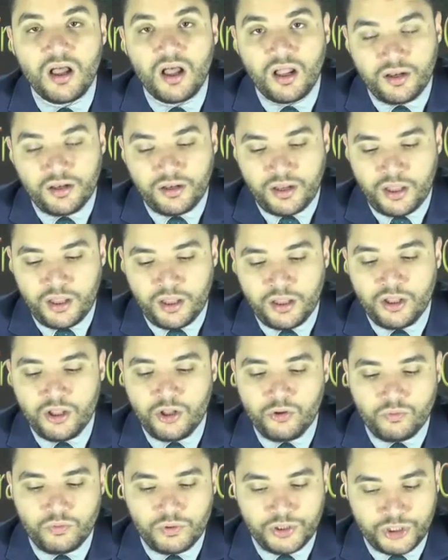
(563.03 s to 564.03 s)
Allah
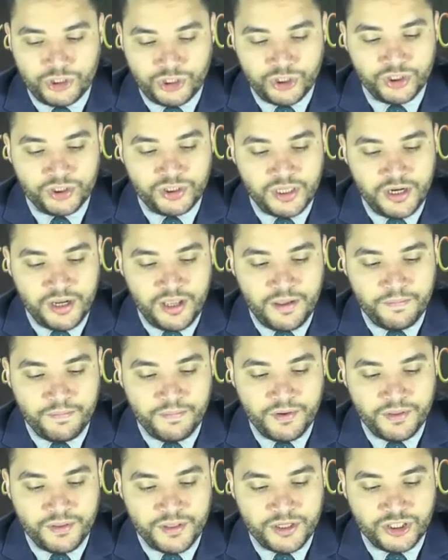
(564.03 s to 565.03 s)
will shelter
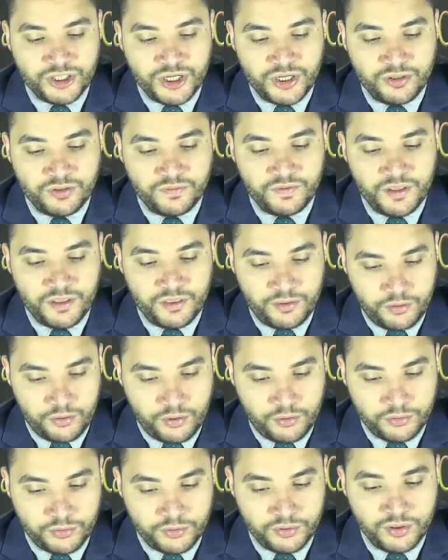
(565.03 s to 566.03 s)
him in the shade of his
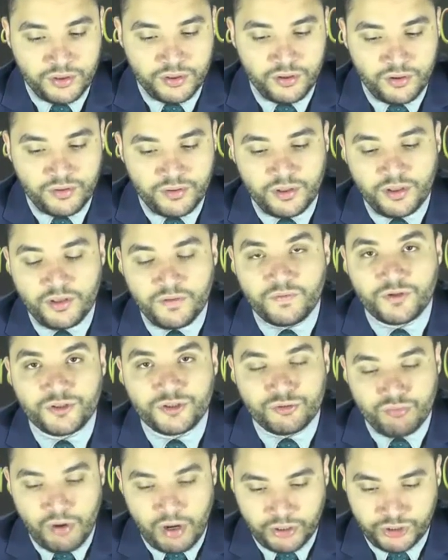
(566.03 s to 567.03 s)
throne on the day of
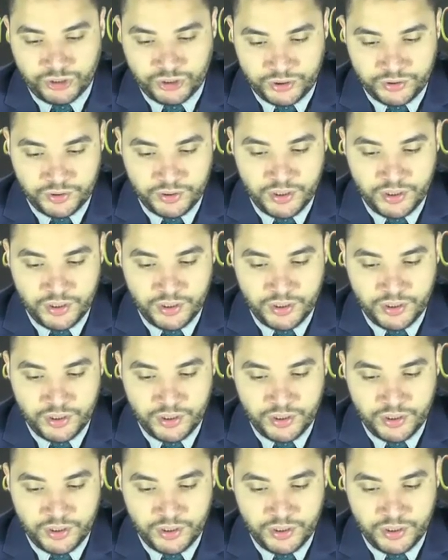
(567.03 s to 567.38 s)
resurrection,